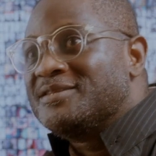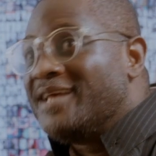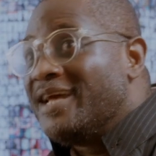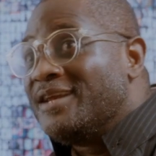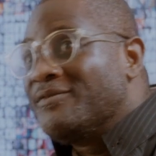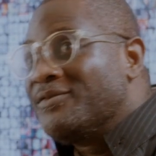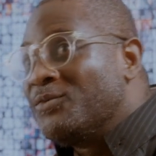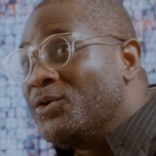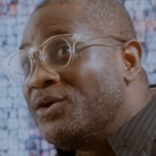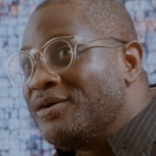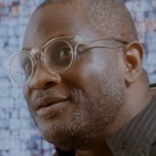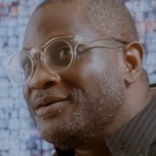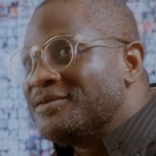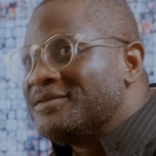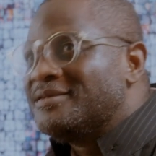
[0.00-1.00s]
the end of the
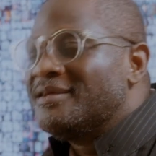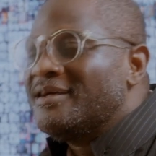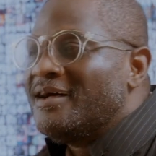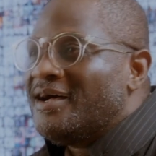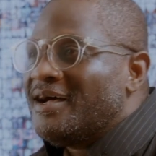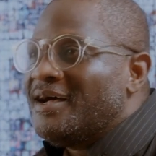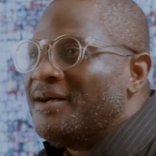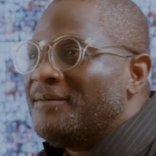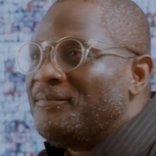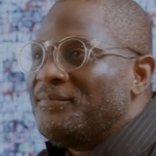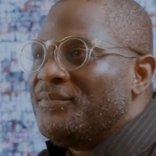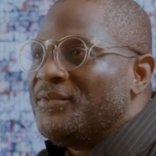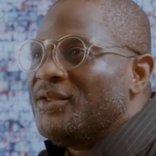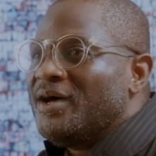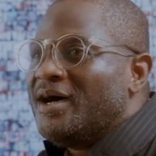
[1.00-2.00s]
world,
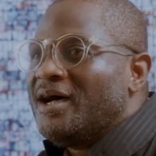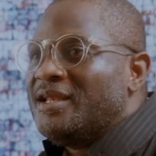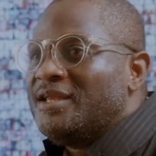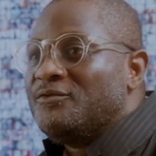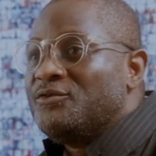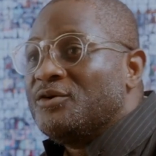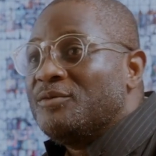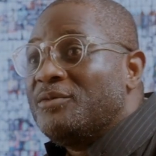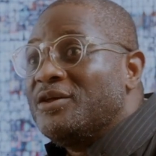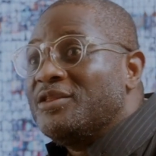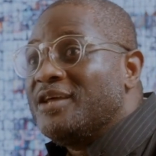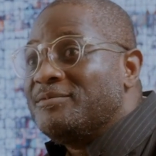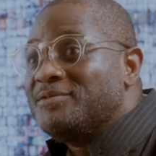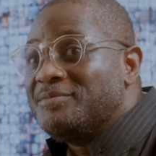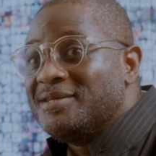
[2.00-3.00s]
and if you're more on
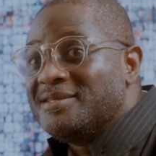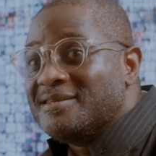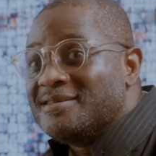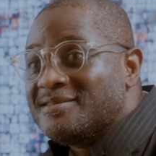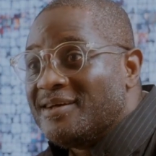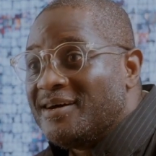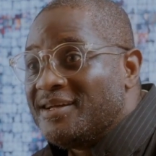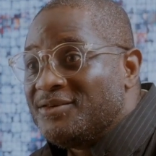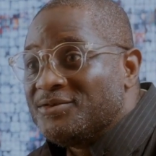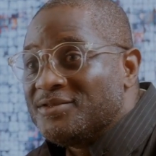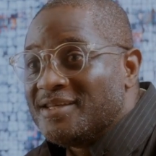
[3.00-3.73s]
the optimistic side, you would